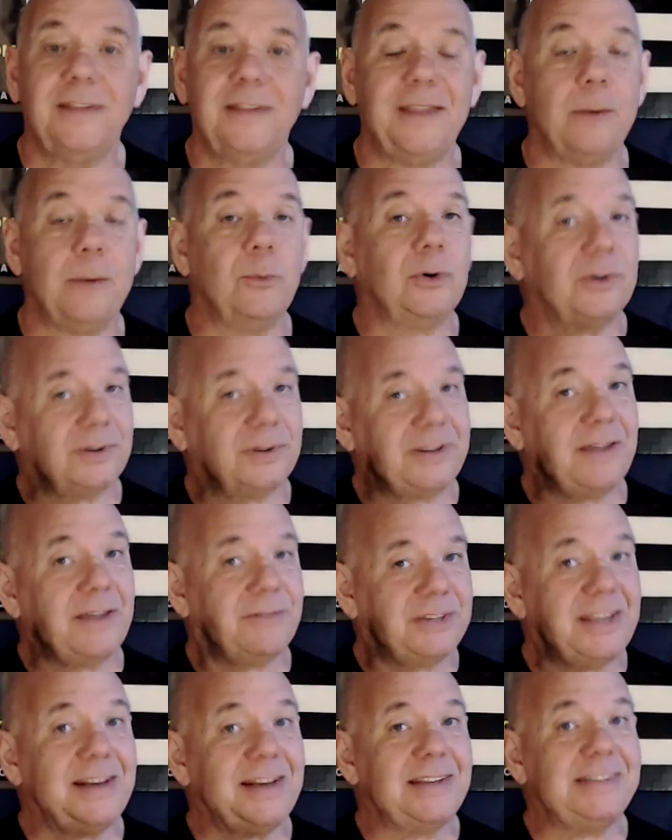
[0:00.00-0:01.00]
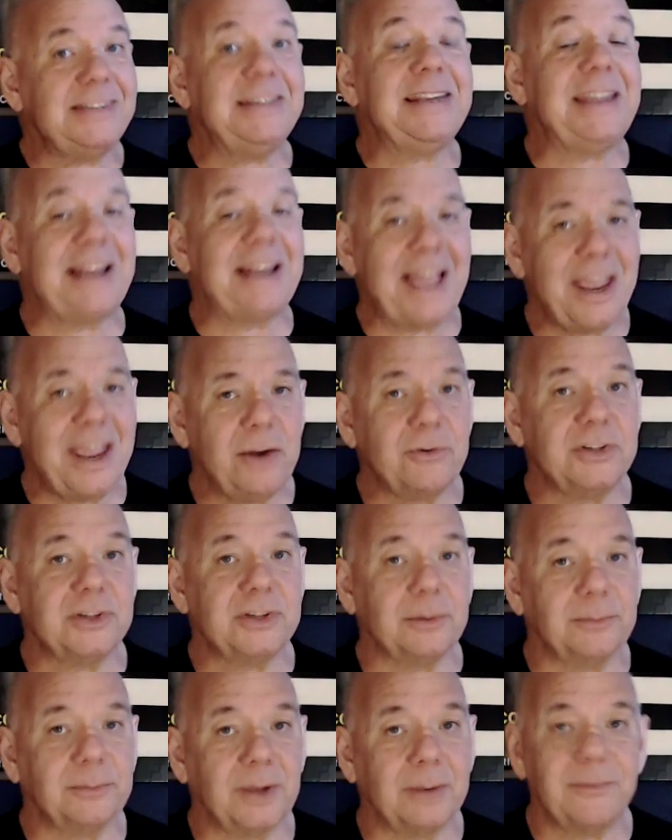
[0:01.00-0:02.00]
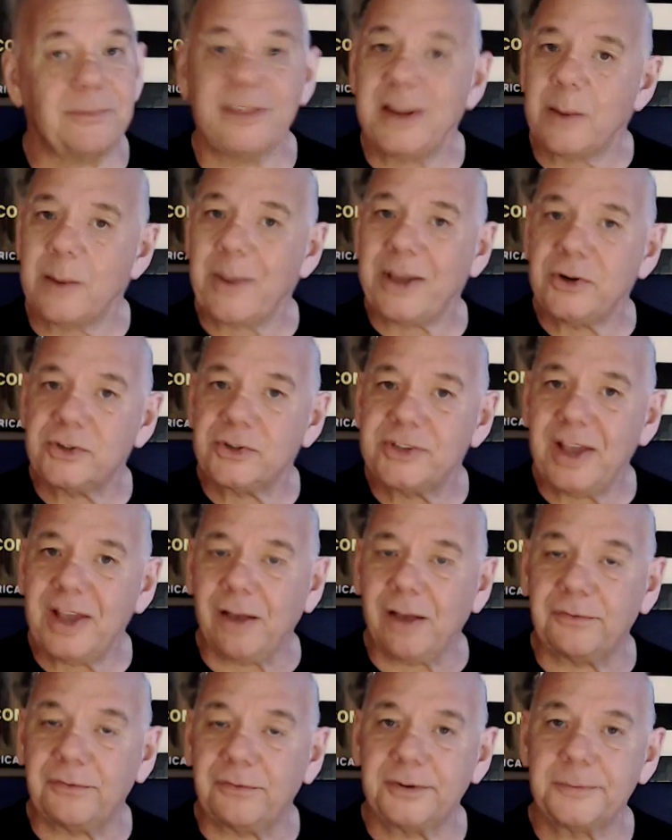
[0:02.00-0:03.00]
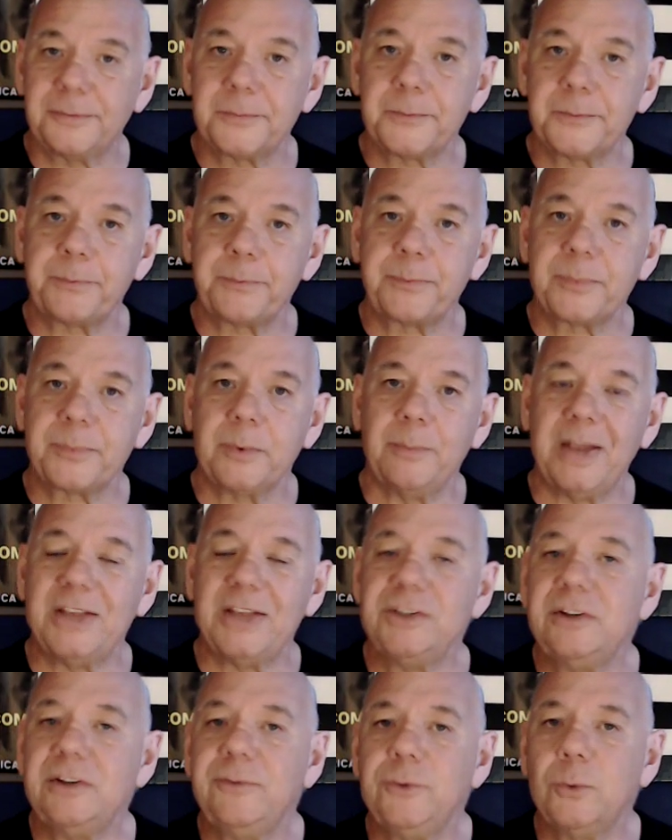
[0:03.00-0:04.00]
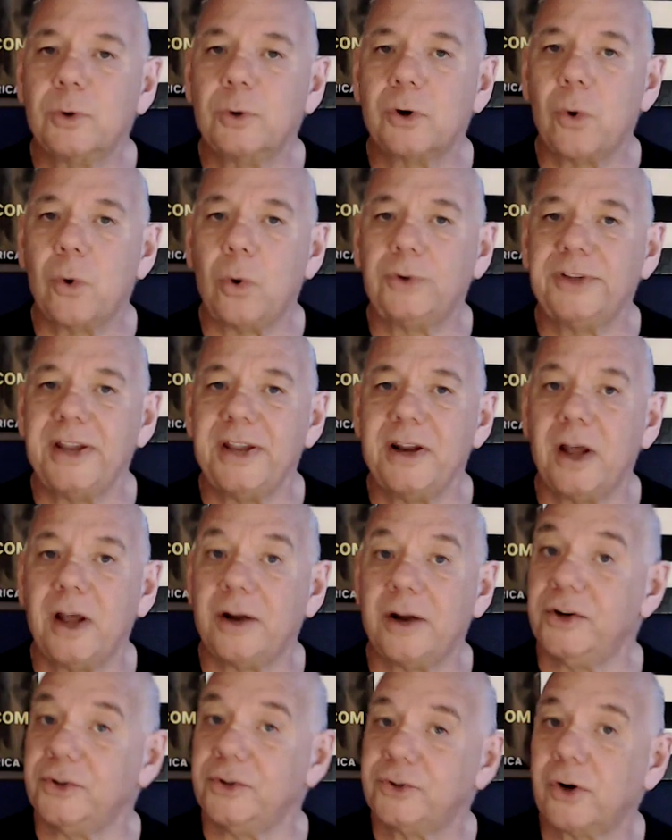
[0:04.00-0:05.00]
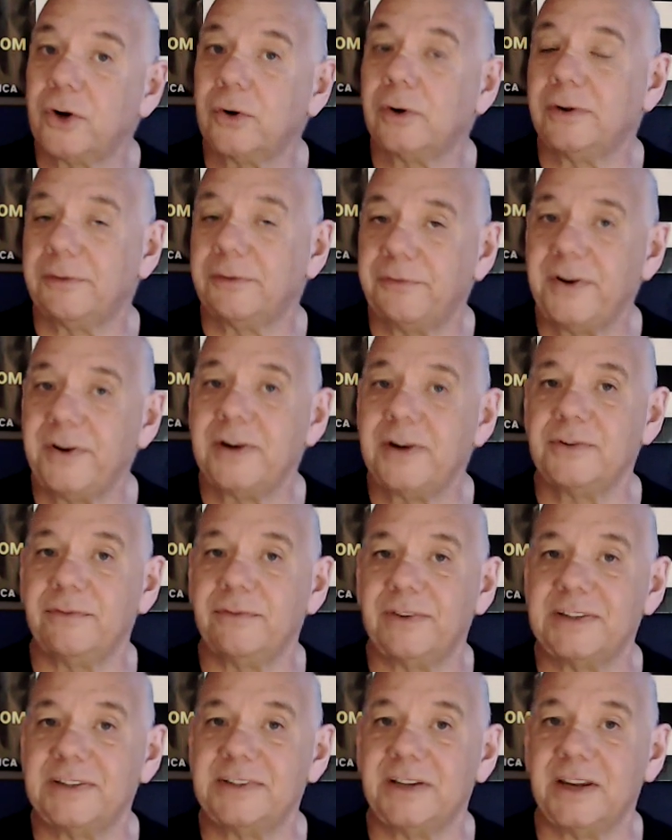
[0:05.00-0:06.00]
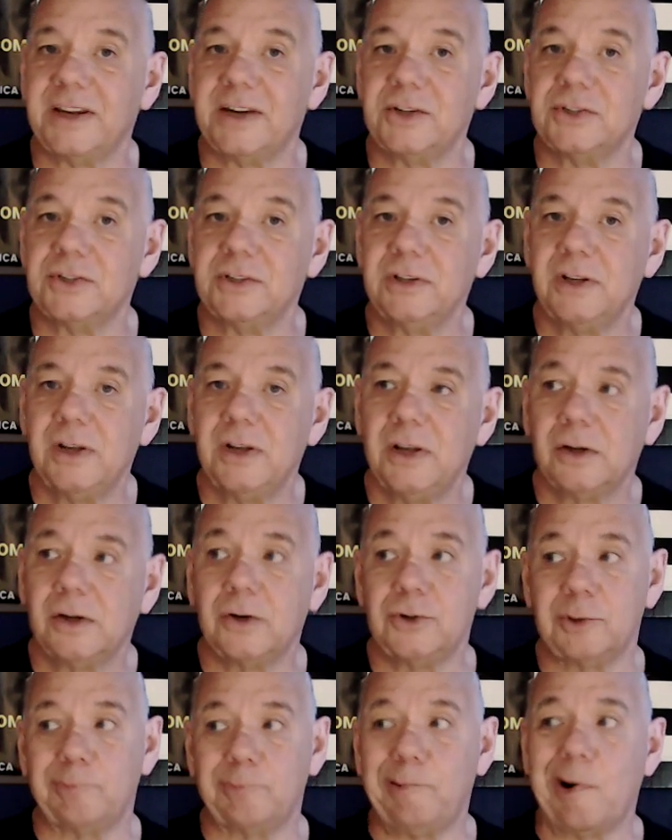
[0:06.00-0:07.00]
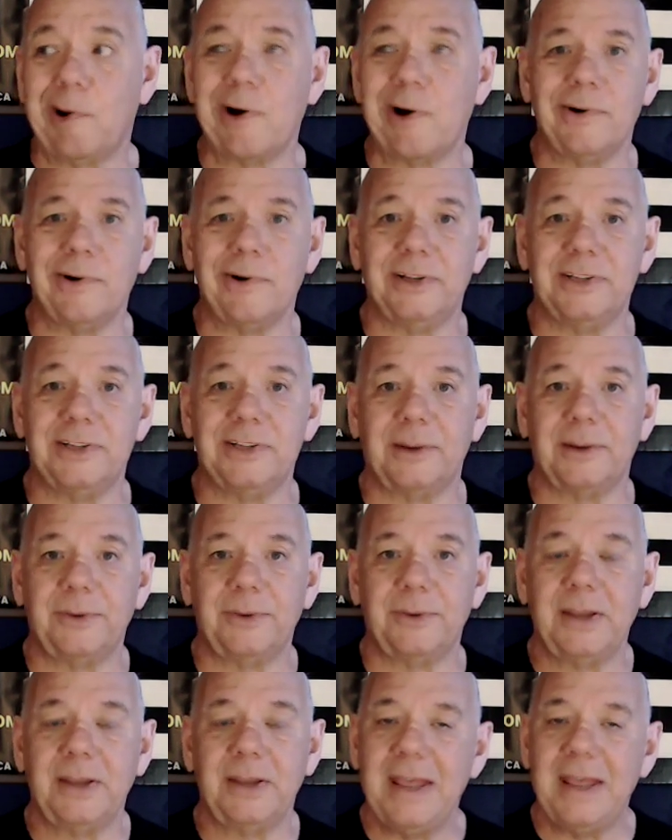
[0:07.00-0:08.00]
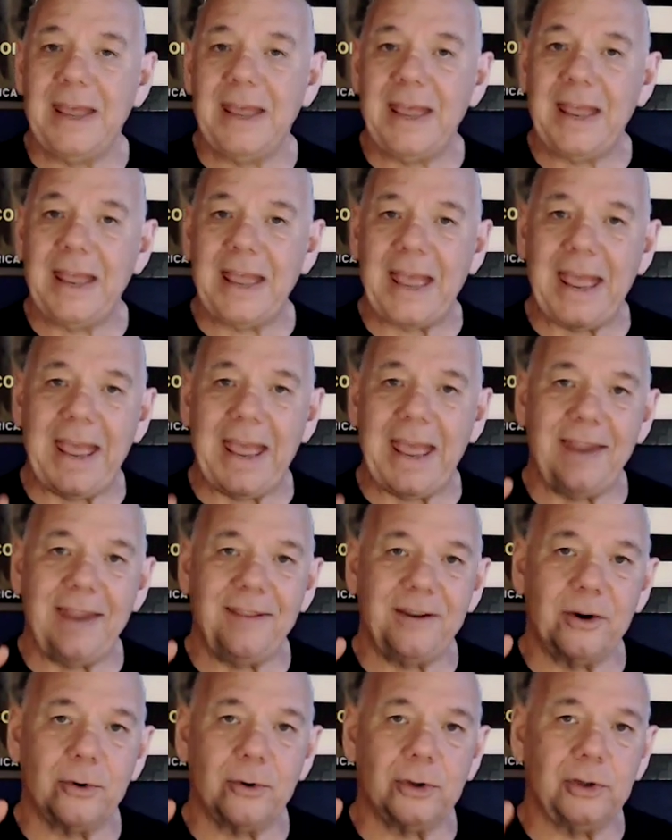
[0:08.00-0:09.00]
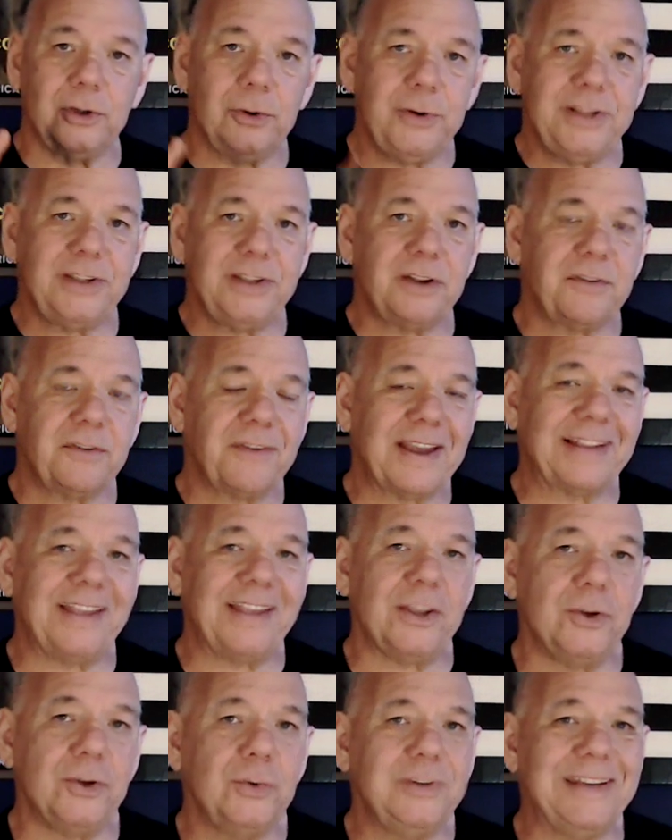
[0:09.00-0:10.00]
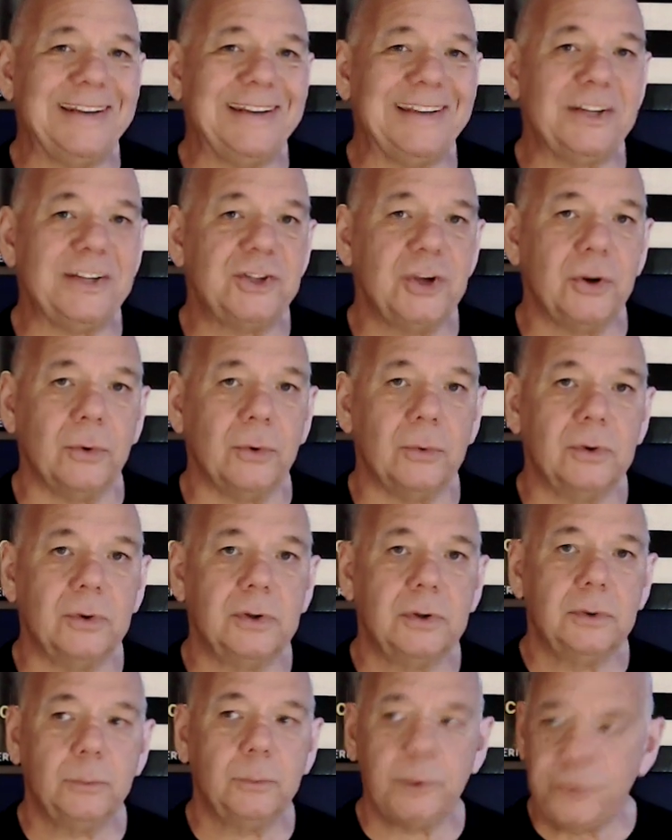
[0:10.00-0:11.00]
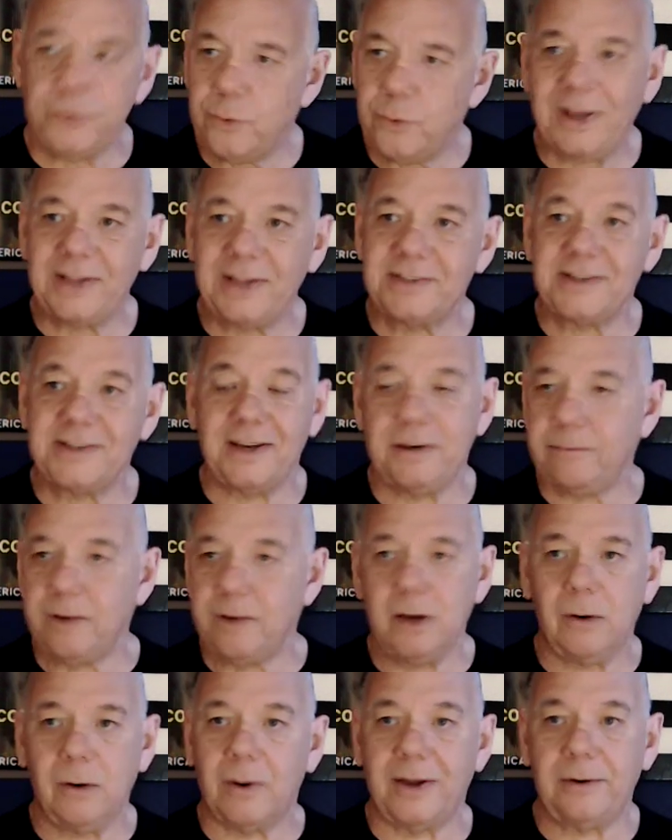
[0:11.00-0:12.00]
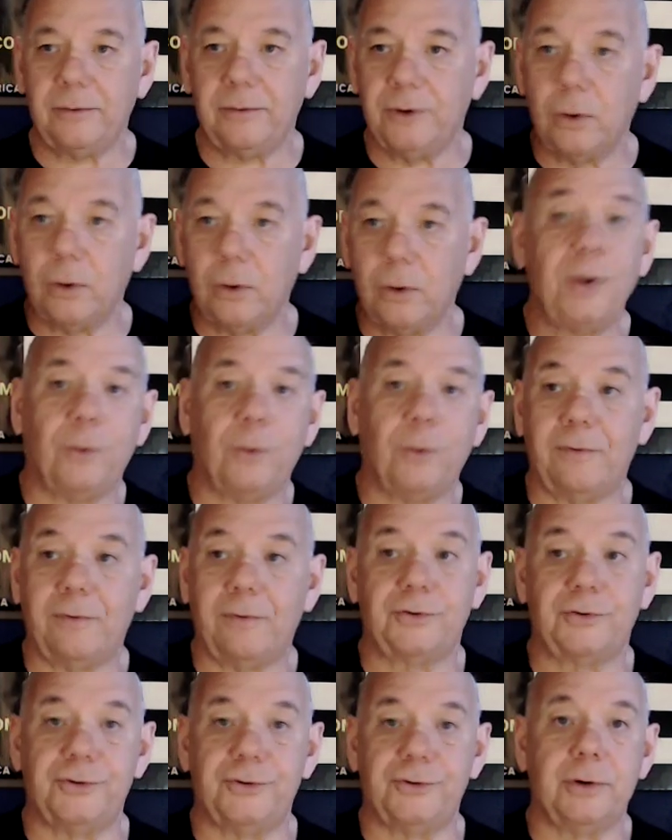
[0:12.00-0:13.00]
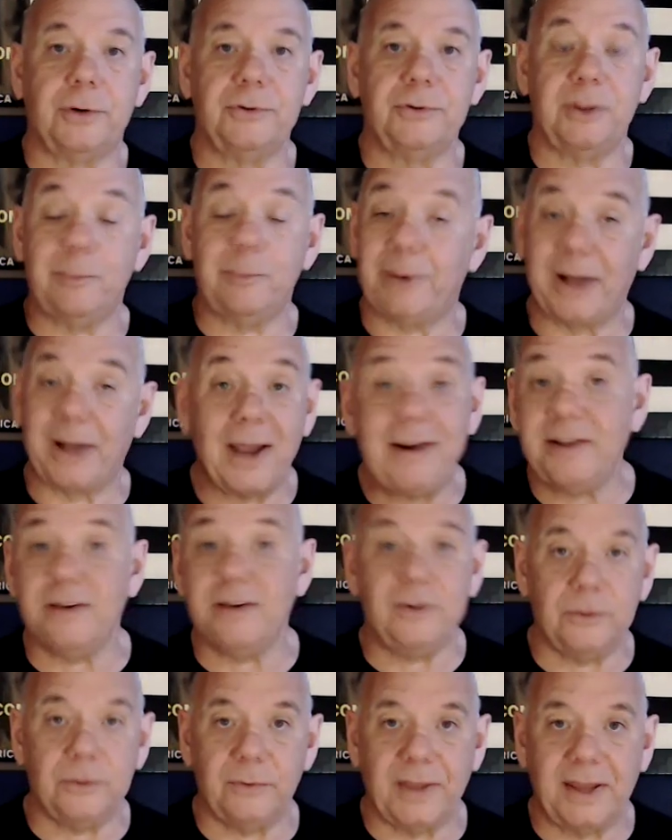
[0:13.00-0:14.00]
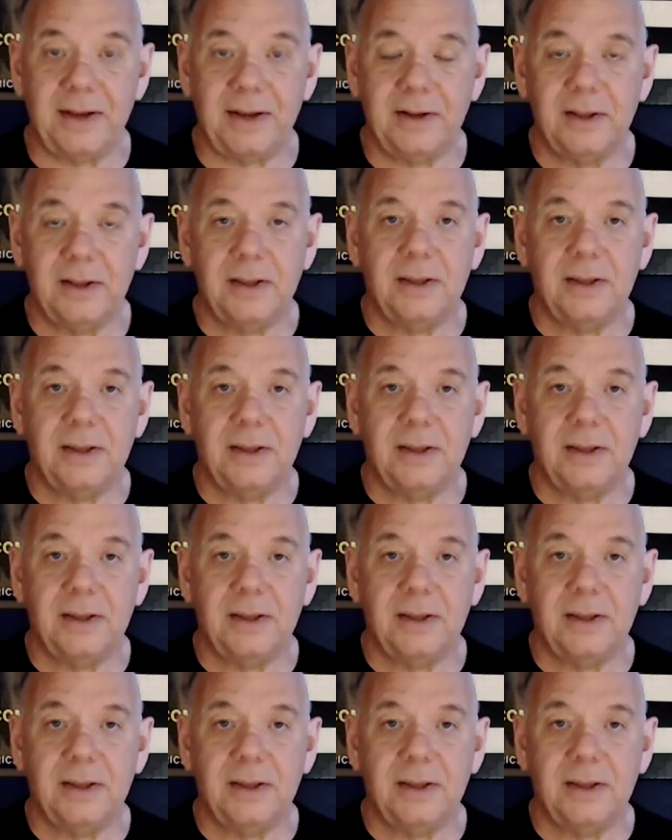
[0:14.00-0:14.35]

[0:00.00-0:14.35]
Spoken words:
they have a tendency to get angry sometimes. Think about yourself. Imagine if you were called in on an internal affairs investigation because your partner did something and they're alluding to the fact that you did it too. Well, you might say, no, I don't know what Officer Jones did, but I didn't do that.